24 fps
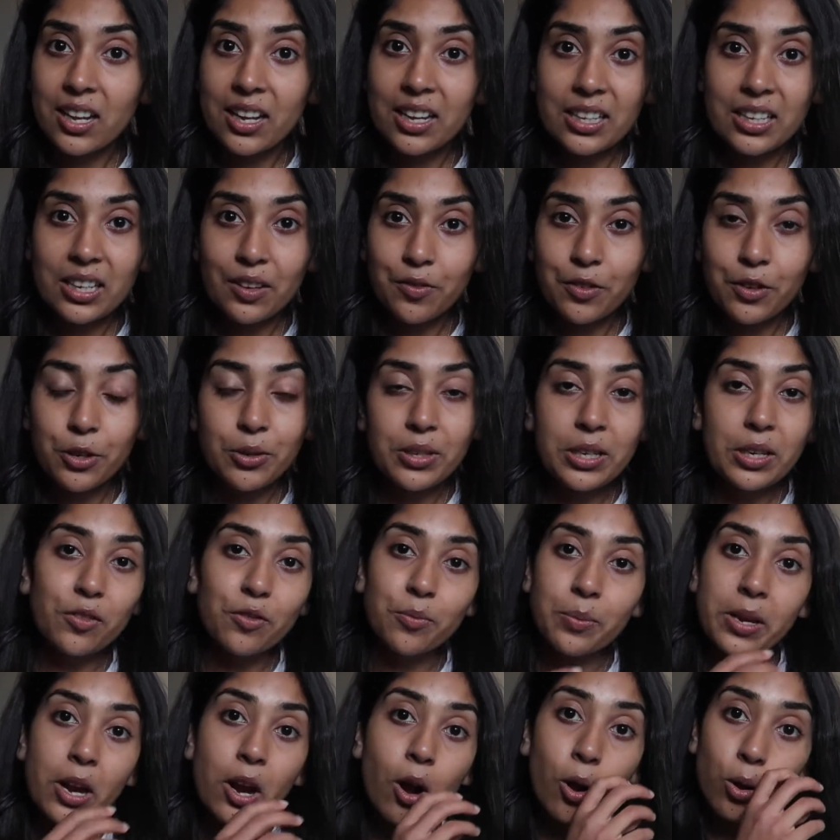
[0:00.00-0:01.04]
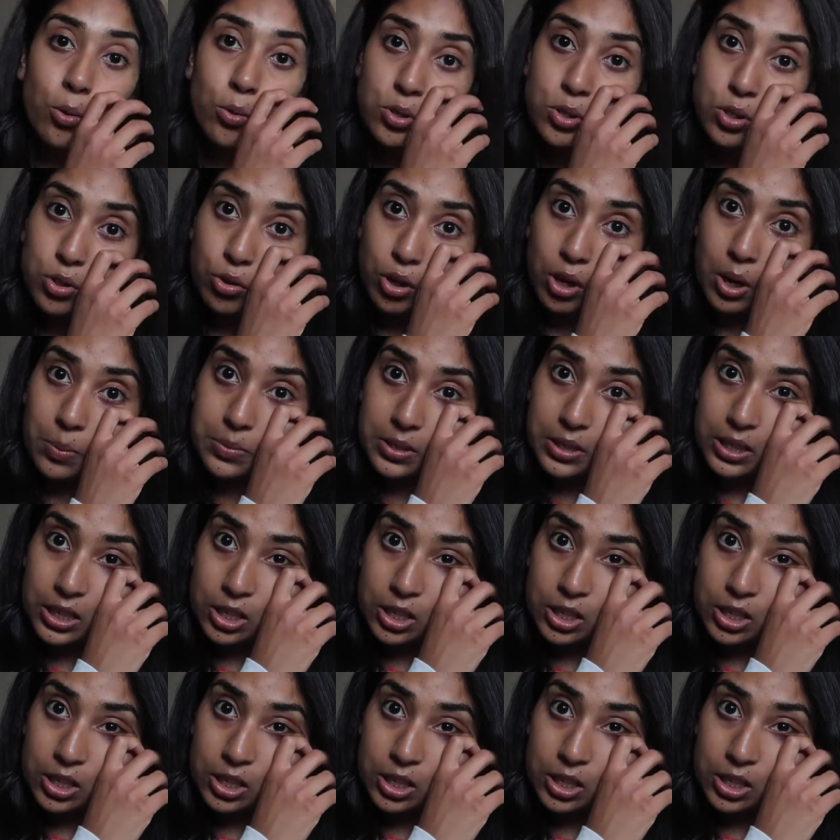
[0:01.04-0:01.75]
Like, if you give me a whole script,